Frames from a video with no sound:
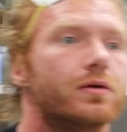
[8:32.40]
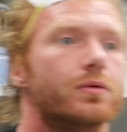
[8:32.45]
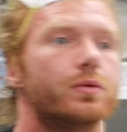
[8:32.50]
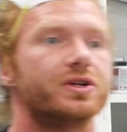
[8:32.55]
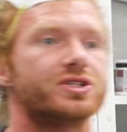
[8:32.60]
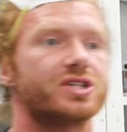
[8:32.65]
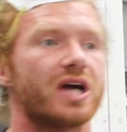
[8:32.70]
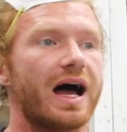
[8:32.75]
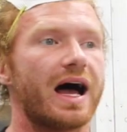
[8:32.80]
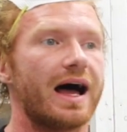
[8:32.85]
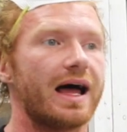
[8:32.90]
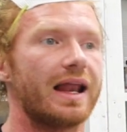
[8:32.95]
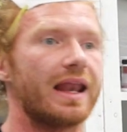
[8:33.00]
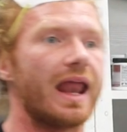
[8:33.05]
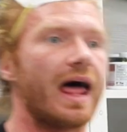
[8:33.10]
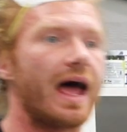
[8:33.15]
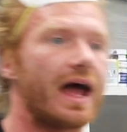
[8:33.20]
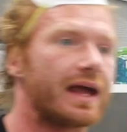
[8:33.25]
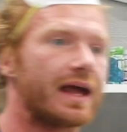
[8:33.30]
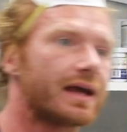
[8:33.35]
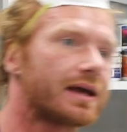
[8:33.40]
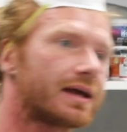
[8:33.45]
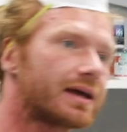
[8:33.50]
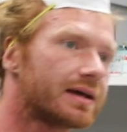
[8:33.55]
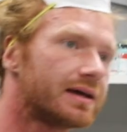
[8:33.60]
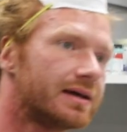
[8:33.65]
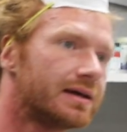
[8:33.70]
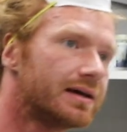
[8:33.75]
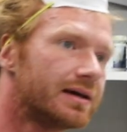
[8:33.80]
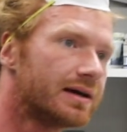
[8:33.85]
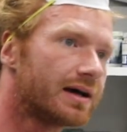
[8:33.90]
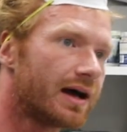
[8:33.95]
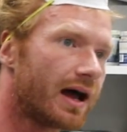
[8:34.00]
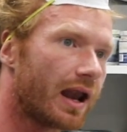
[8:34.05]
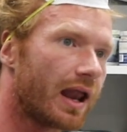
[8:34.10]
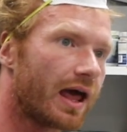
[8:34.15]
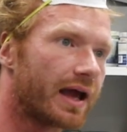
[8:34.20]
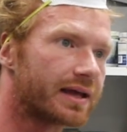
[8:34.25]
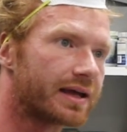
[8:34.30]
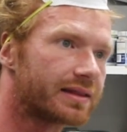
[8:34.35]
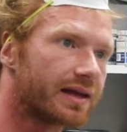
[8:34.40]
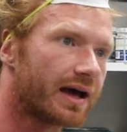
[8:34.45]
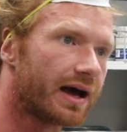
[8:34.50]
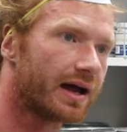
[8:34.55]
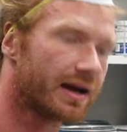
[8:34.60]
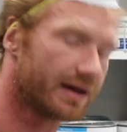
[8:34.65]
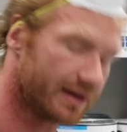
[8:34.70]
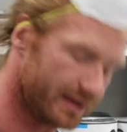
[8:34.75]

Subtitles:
which I like. I like that.